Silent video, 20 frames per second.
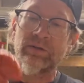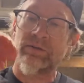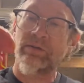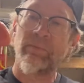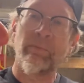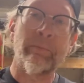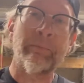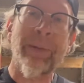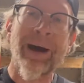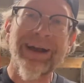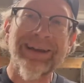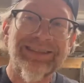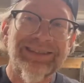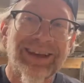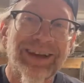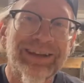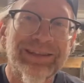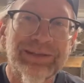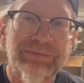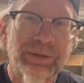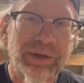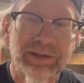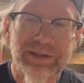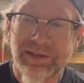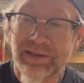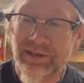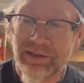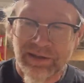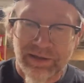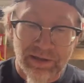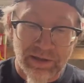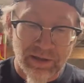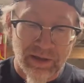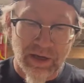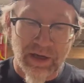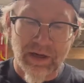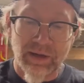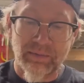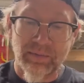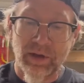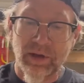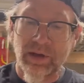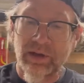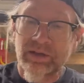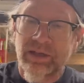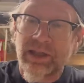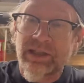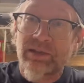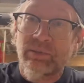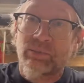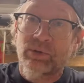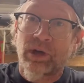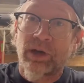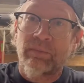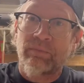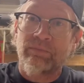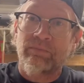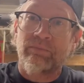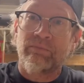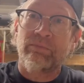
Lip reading: bite-sized pieces. So that's a pretty